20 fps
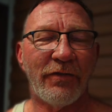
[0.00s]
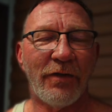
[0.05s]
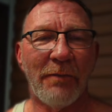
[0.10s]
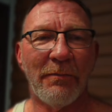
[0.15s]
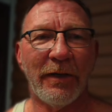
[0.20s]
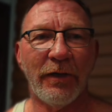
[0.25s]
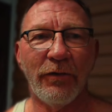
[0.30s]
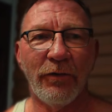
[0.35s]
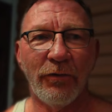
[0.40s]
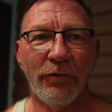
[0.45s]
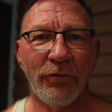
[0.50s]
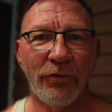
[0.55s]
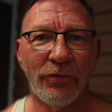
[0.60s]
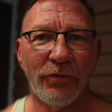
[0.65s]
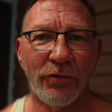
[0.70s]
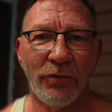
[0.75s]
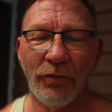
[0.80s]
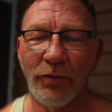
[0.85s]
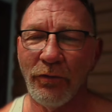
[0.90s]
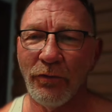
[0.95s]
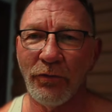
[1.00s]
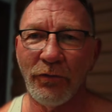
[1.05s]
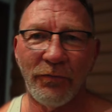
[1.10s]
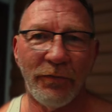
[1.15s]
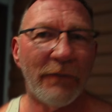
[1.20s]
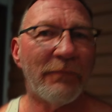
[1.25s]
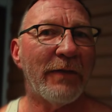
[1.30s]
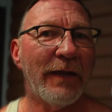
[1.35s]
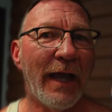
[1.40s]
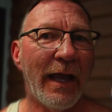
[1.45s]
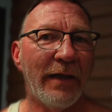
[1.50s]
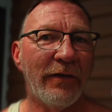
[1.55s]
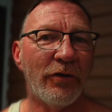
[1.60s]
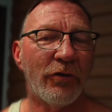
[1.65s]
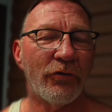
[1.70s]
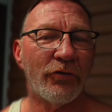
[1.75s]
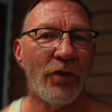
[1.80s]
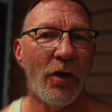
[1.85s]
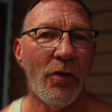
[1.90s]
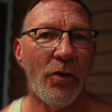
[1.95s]
somebody who's 58
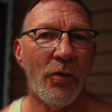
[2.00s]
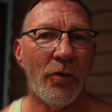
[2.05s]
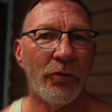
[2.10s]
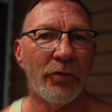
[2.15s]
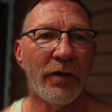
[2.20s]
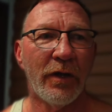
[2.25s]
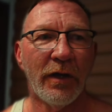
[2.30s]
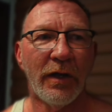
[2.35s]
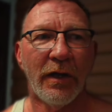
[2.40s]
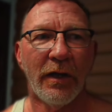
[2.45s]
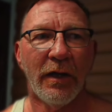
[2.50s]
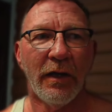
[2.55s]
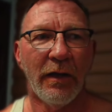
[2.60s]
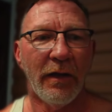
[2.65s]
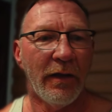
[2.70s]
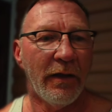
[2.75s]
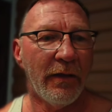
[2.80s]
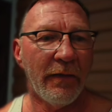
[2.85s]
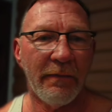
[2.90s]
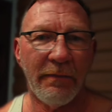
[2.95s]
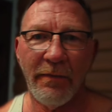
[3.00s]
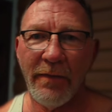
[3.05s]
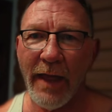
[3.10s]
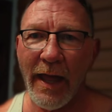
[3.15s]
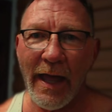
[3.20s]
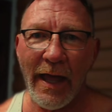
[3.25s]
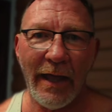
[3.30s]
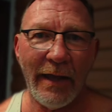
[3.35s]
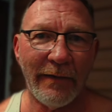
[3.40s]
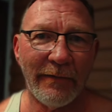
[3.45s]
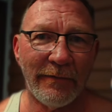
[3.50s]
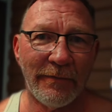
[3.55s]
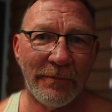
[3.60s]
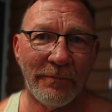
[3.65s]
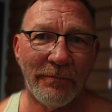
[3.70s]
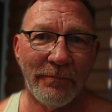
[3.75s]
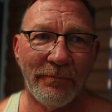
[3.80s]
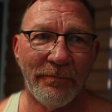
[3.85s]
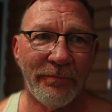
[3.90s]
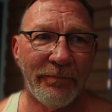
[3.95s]
years old that
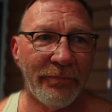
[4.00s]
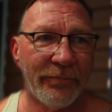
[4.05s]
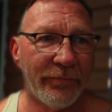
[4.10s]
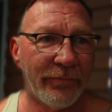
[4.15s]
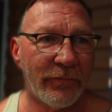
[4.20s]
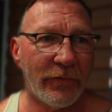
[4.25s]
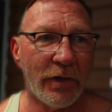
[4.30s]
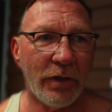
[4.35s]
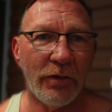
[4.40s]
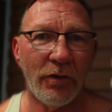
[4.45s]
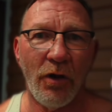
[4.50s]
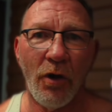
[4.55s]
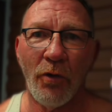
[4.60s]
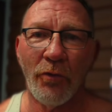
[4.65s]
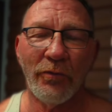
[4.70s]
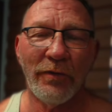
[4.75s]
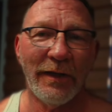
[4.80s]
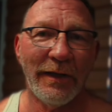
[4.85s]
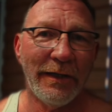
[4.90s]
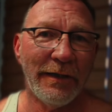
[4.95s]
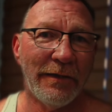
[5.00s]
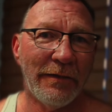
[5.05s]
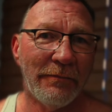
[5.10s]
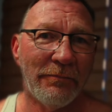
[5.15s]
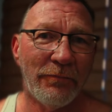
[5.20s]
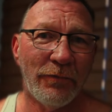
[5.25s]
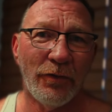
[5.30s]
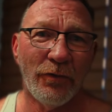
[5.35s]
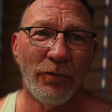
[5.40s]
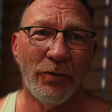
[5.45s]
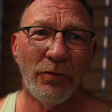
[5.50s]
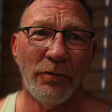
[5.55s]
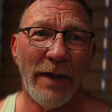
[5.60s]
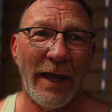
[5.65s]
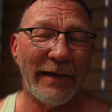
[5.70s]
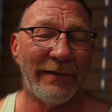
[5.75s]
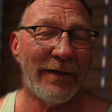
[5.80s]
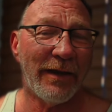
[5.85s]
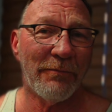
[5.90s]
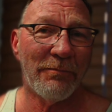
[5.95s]
can only do
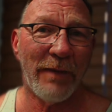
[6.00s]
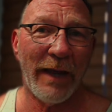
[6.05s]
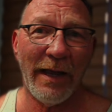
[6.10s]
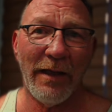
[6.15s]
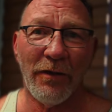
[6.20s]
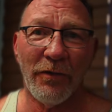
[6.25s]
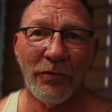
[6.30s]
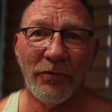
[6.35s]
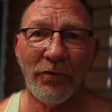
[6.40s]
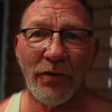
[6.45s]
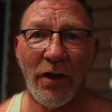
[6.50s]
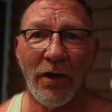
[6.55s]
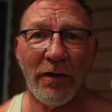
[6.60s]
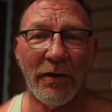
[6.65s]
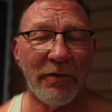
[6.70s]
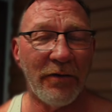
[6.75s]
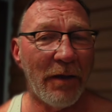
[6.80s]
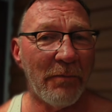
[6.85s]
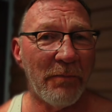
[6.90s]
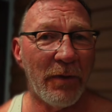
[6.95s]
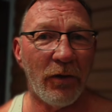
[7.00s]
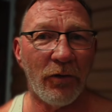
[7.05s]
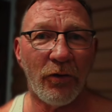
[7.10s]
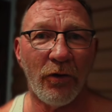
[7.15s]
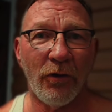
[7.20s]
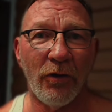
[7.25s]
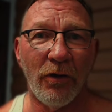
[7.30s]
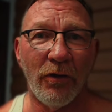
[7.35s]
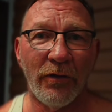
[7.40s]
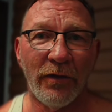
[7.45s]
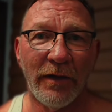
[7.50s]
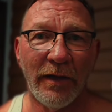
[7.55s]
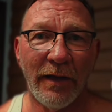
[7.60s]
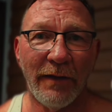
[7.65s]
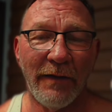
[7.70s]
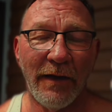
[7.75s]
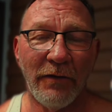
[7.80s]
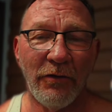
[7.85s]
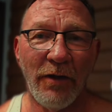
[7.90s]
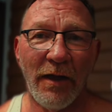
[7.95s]
like 10 pounds on a dumbbell curl.
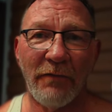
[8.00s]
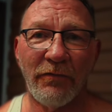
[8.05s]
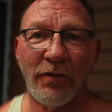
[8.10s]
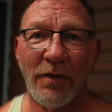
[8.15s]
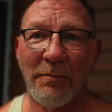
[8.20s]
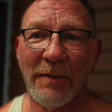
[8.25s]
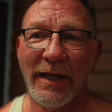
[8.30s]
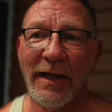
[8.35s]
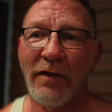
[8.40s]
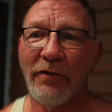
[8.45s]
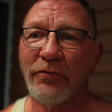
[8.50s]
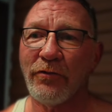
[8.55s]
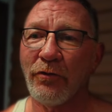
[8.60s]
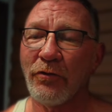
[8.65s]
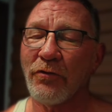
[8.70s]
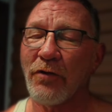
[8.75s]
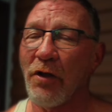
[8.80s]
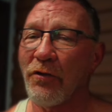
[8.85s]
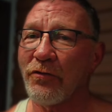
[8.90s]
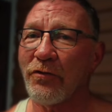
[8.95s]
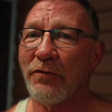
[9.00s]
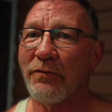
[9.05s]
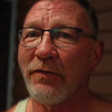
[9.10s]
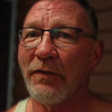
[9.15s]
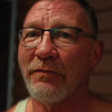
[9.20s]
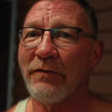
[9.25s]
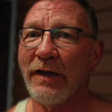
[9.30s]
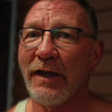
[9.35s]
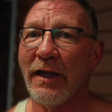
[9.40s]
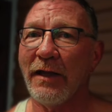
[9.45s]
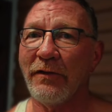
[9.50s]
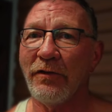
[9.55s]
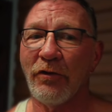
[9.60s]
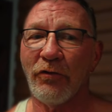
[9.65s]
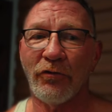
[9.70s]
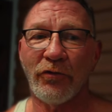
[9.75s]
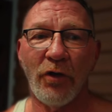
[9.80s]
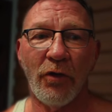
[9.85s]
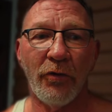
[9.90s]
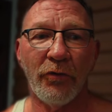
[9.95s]
And then you have somebody else who's also 58
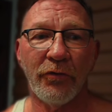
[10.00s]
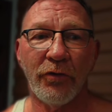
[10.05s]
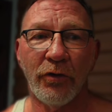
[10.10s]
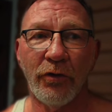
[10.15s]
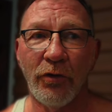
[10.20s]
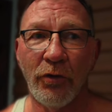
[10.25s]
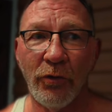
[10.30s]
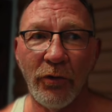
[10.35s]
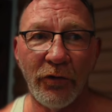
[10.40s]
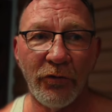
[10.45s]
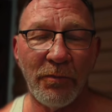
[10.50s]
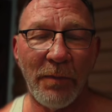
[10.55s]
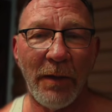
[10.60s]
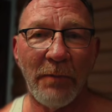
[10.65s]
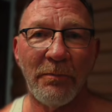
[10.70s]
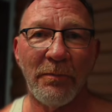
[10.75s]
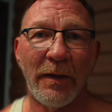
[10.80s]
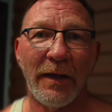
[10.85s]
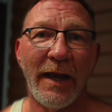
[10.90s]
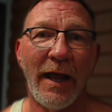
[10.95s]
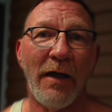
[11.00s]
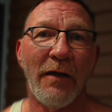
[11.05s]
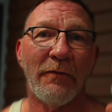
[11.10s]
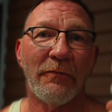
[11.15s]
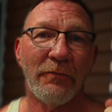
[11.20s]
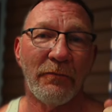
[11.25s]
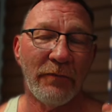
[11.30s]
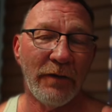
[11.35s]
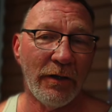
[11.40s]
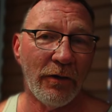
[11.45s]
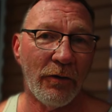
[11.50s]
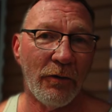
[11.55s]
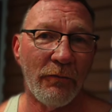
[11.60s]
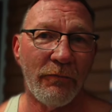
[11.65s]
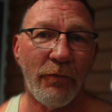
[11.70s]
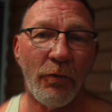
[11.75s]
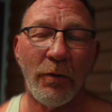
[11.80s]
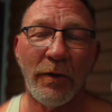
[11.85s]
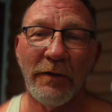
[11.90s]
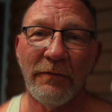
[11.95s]
years old who is pumping out, you know,
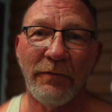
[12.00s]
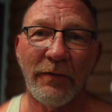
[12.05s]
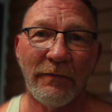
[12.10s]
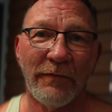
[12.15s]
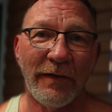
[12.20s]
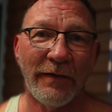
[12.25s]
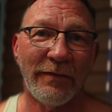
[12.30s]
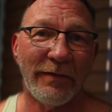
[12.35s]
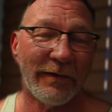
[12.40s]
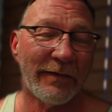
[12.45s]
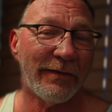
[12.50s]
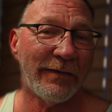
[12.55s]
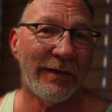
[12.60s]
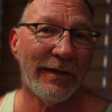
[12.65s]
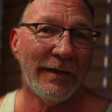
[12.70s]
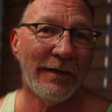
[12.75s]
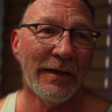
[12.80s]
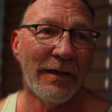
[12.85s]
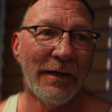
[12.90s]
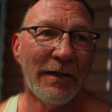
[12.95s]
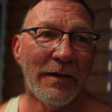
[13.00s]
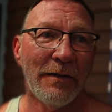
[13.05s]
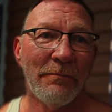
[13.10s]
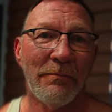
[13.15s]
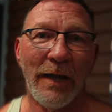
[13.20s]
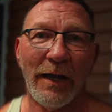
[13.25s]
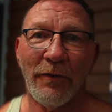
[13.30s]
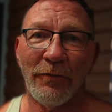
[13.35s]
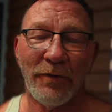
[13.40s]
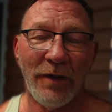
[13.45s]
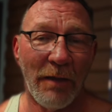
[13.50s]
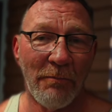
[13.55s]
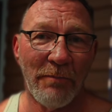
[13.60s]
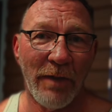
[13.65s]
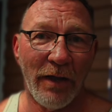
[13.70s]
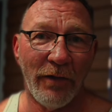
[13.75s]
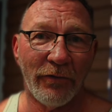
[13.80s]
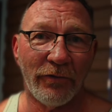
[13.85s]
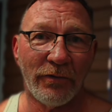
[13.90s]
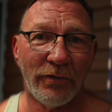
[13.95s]
40, 50, 60 pound
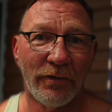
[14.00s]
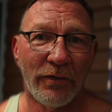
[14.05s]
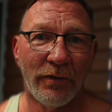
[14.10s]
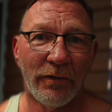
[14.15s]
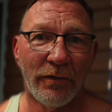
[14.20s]
dumbbells.